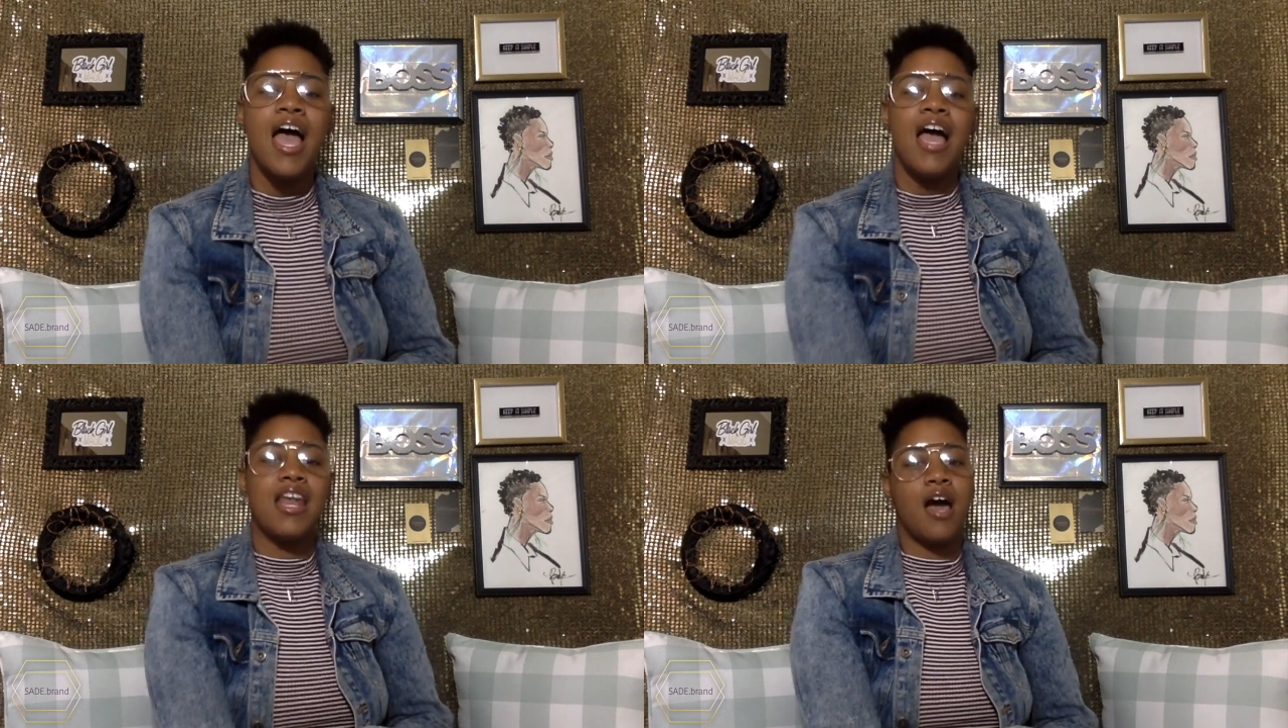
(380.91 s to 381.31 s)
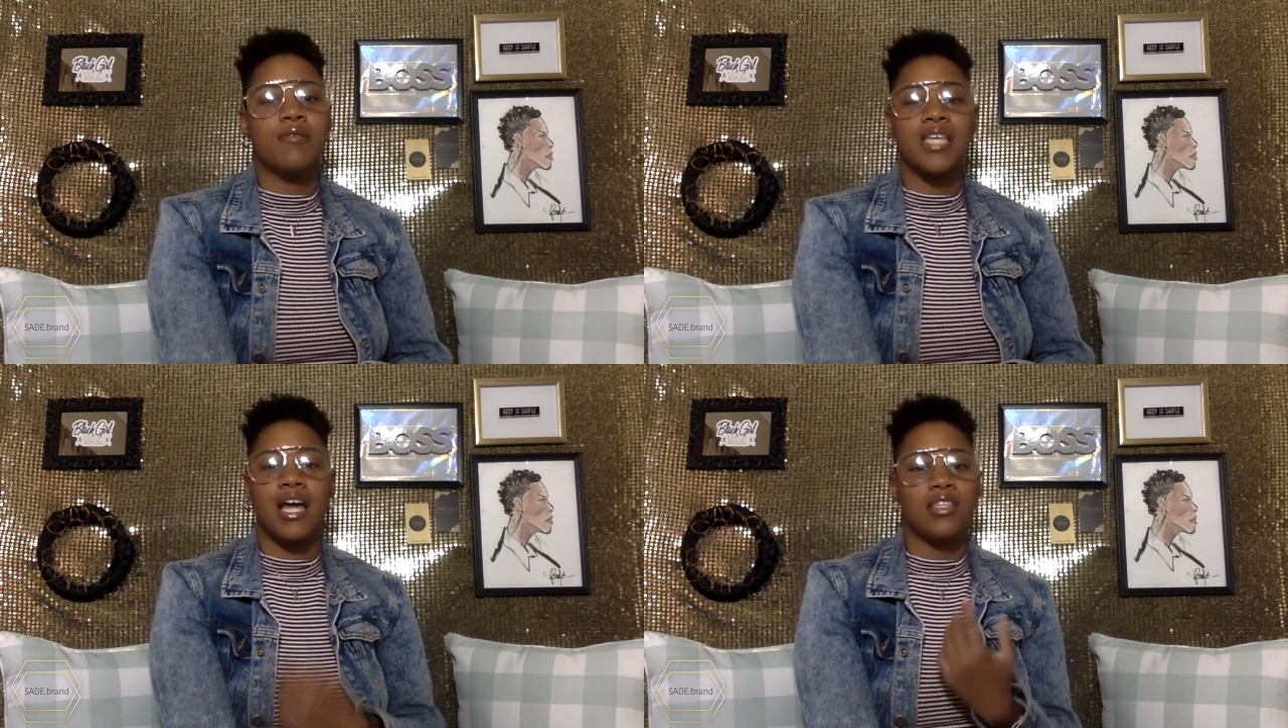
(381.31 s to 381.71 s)
And I
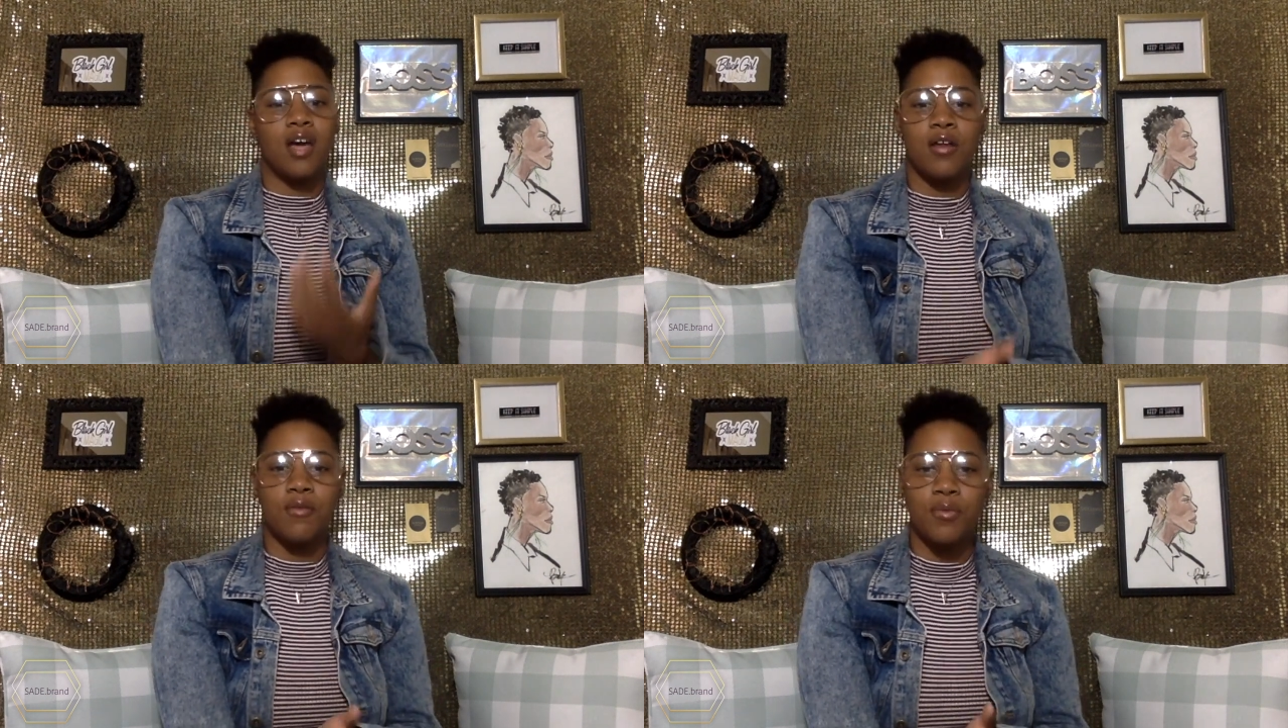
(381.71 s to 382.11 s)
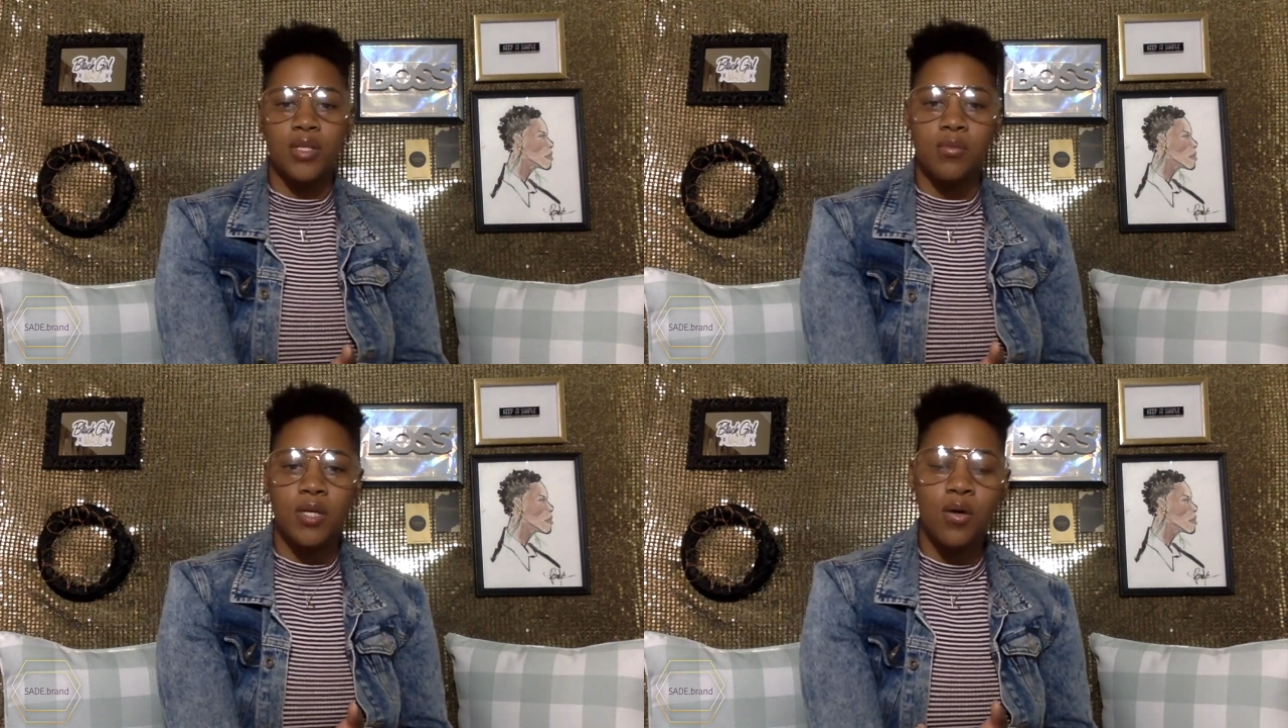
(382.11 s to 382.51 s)
was like, I thought it would
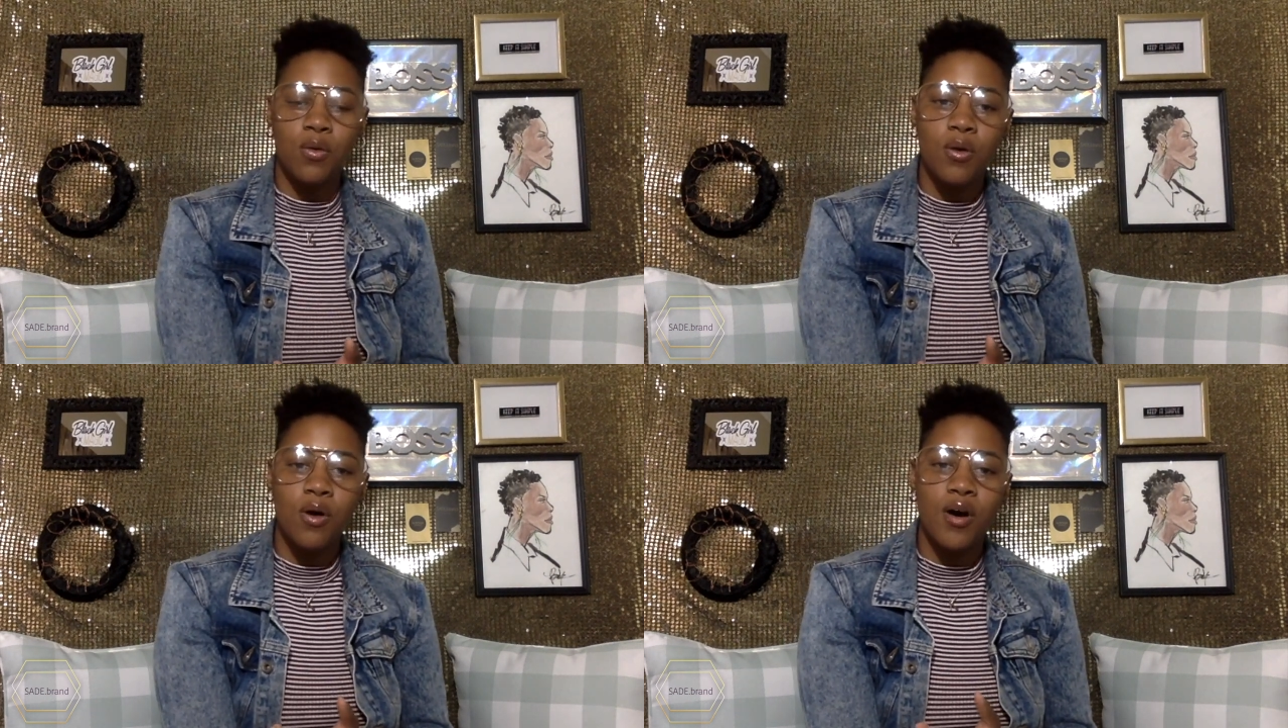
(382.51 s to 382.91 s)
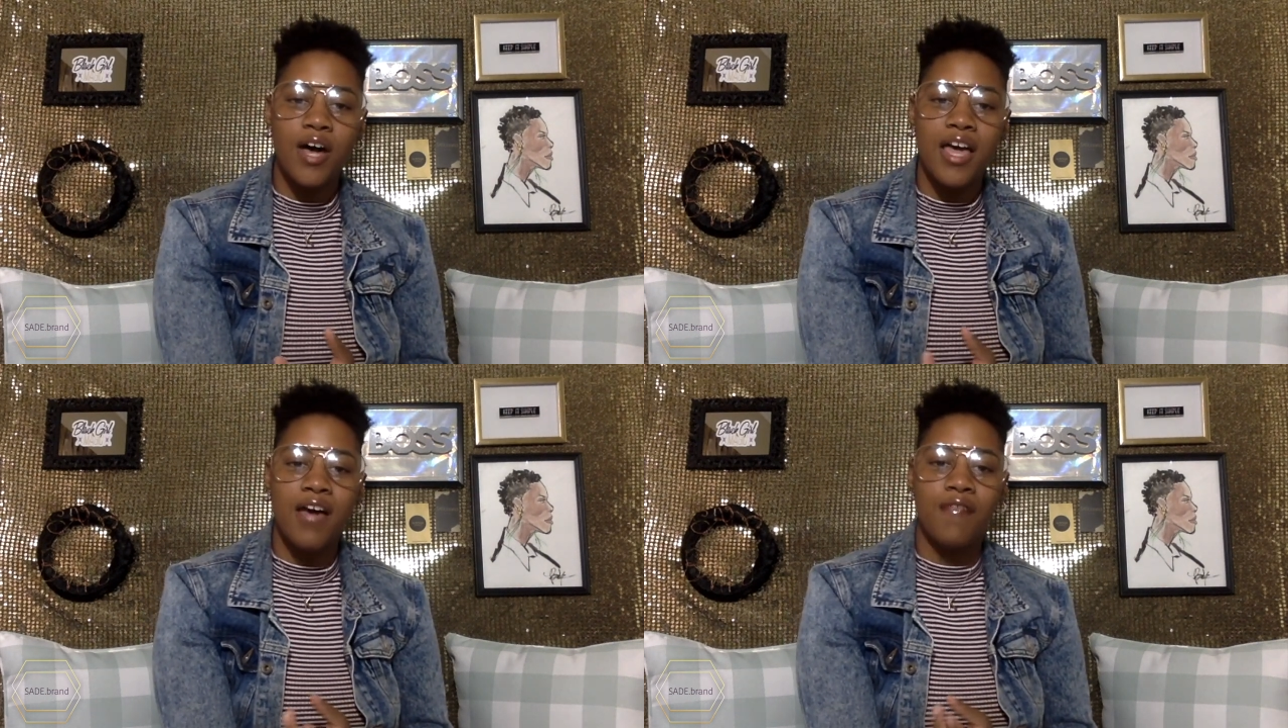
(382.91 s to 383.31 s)
really be cool
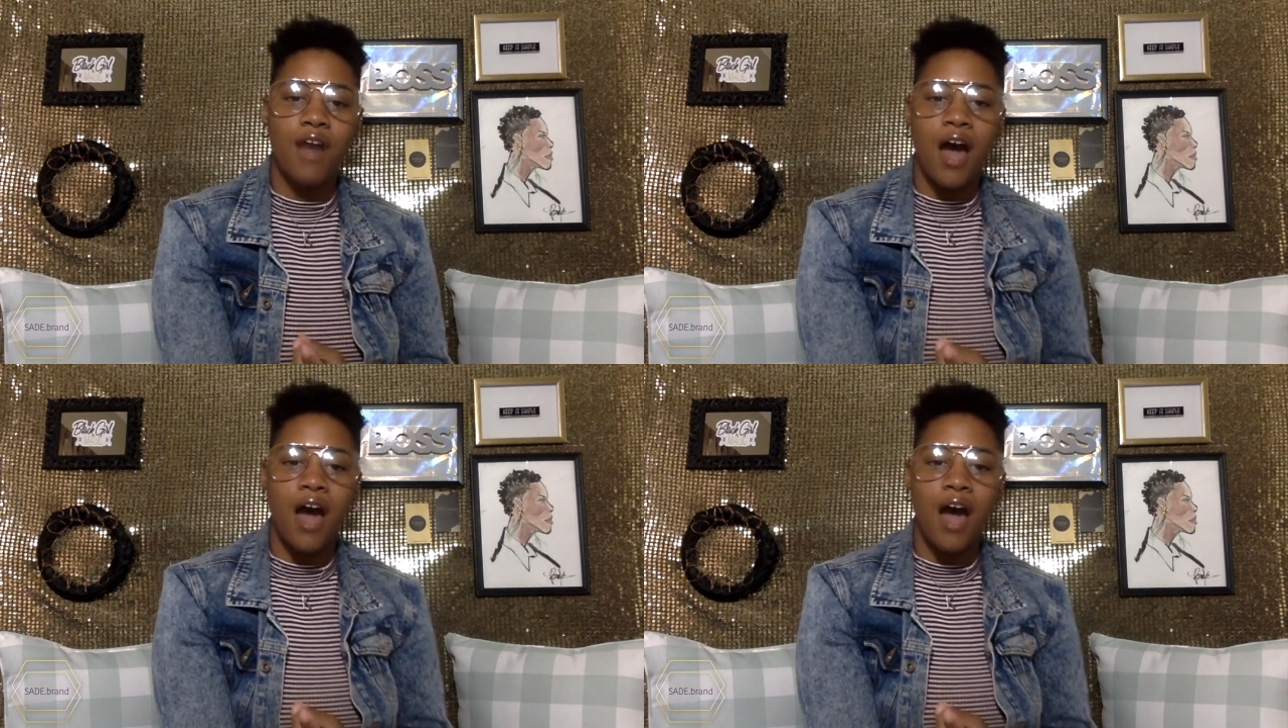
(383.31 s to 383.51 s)
if